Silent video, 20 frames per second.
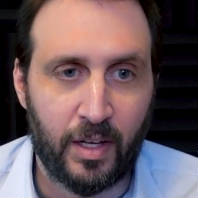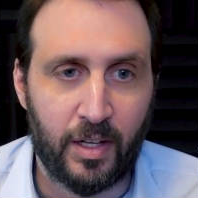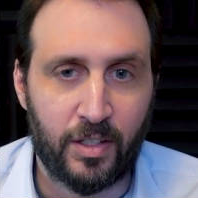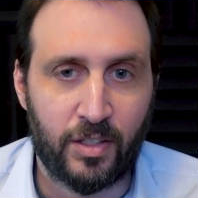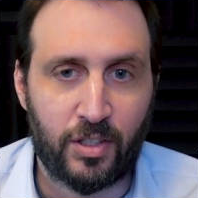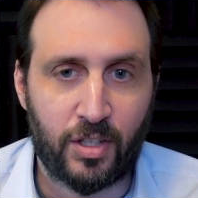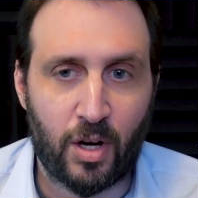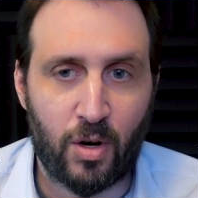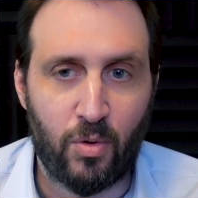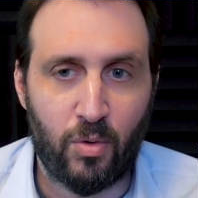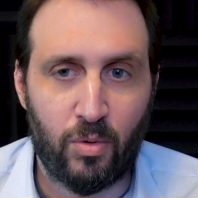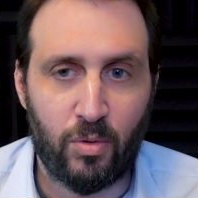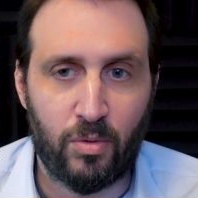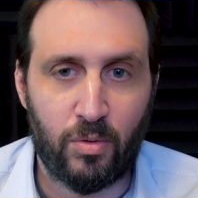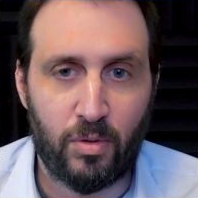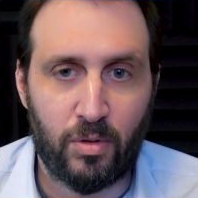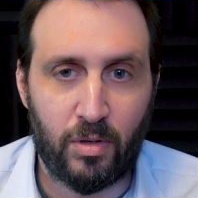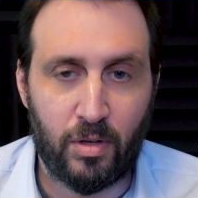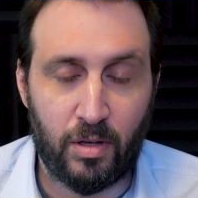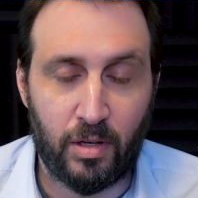So,
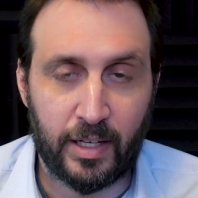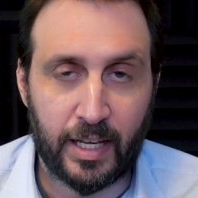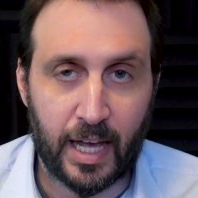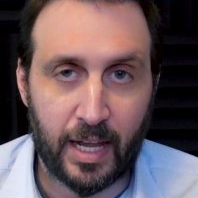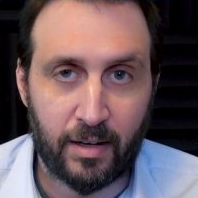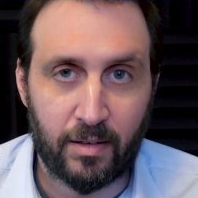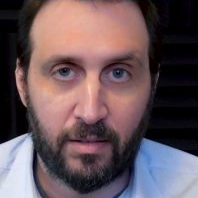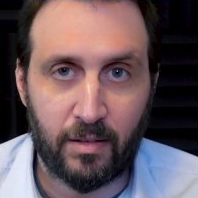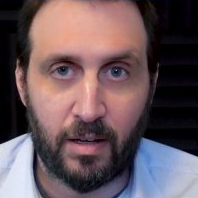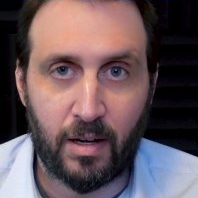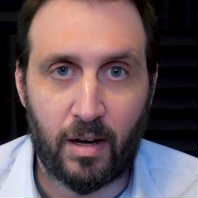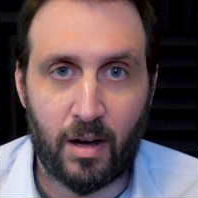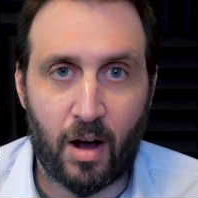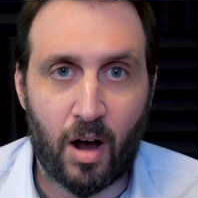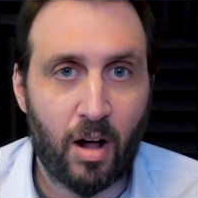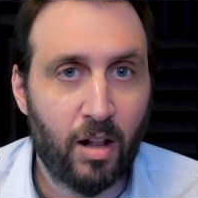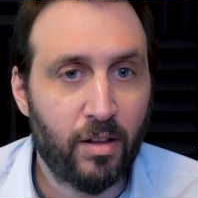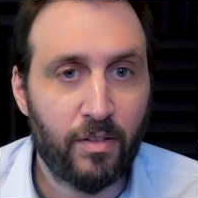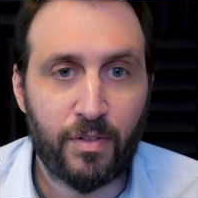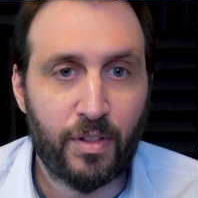again,
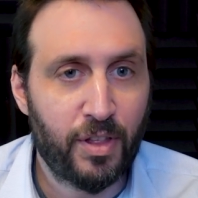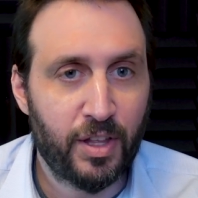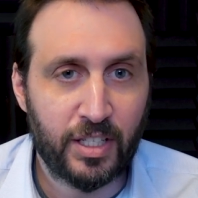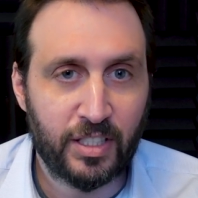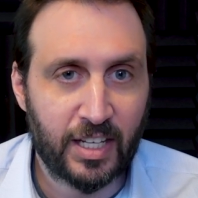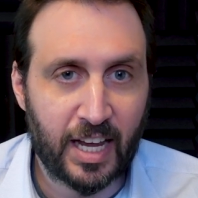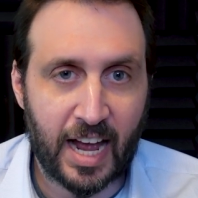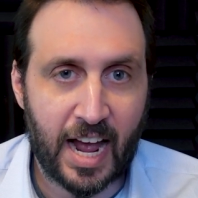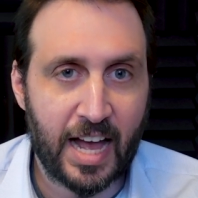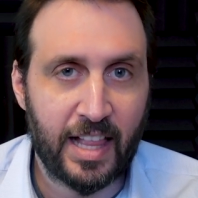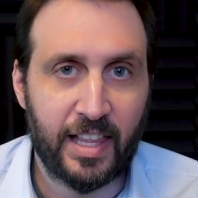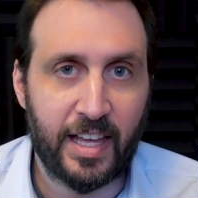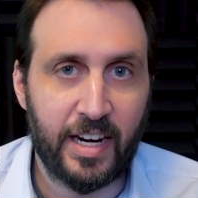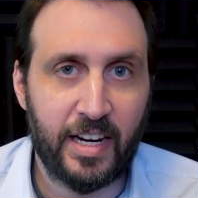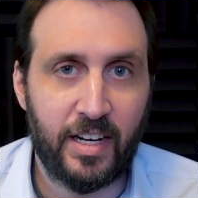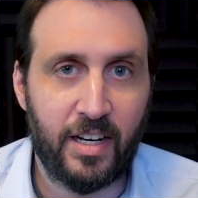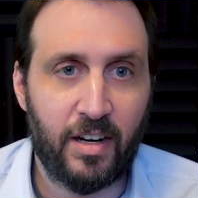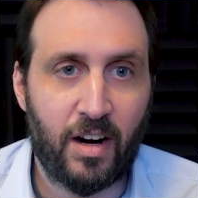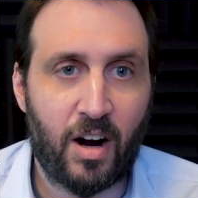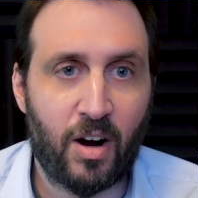all of the things I
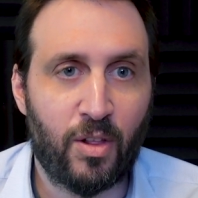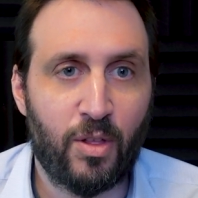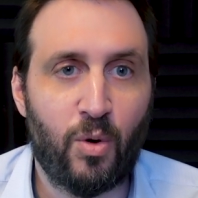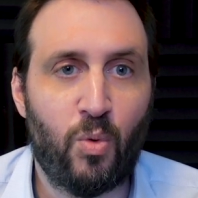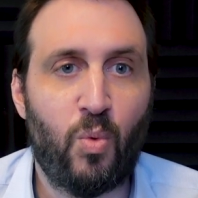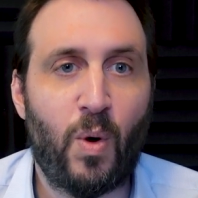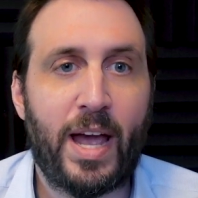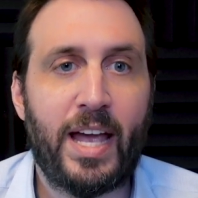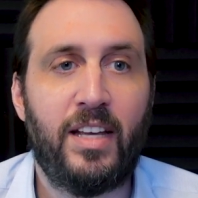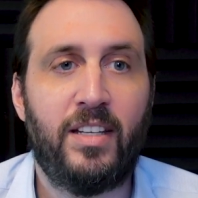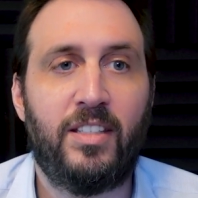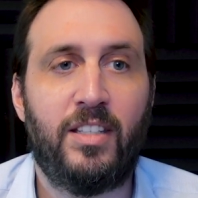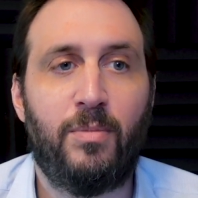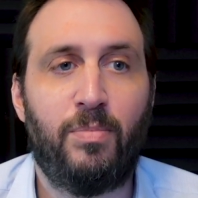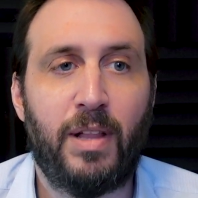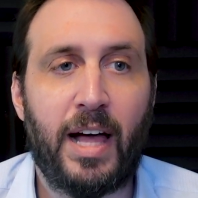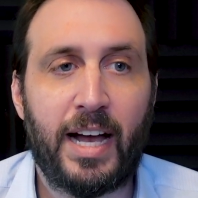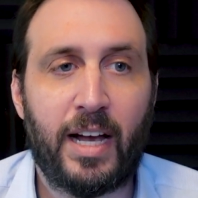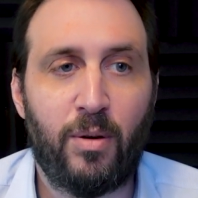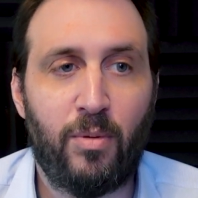highlighted are the ways that
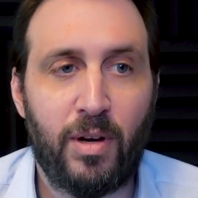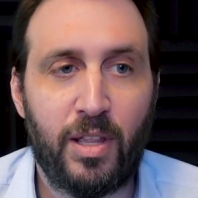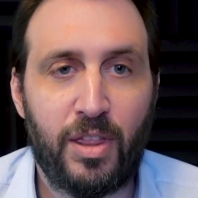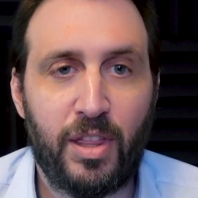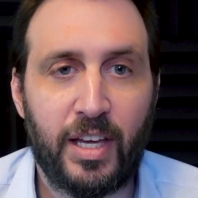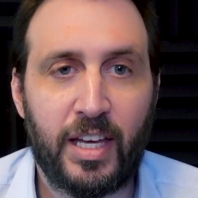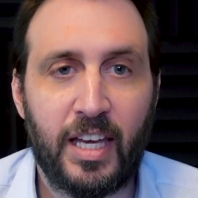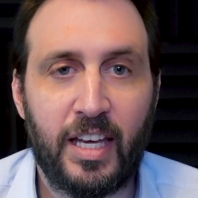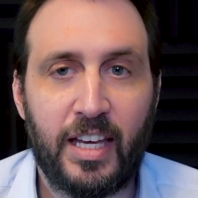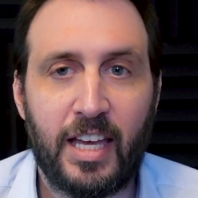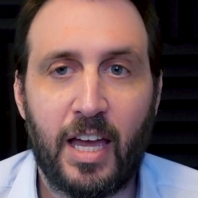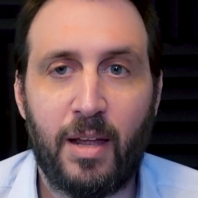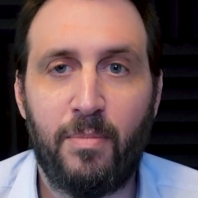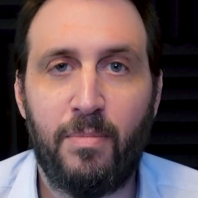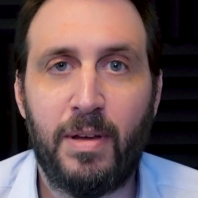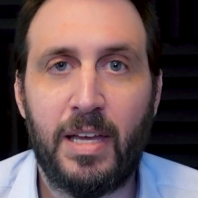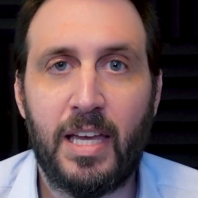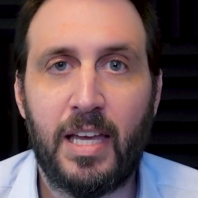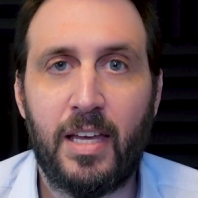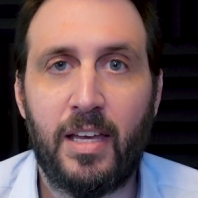black and white thinking can
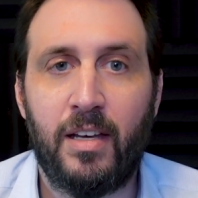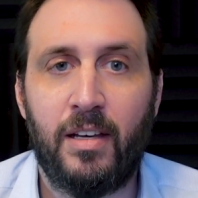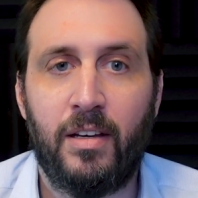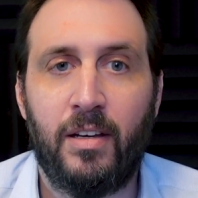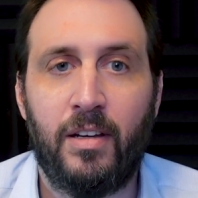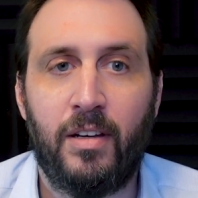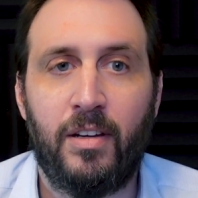be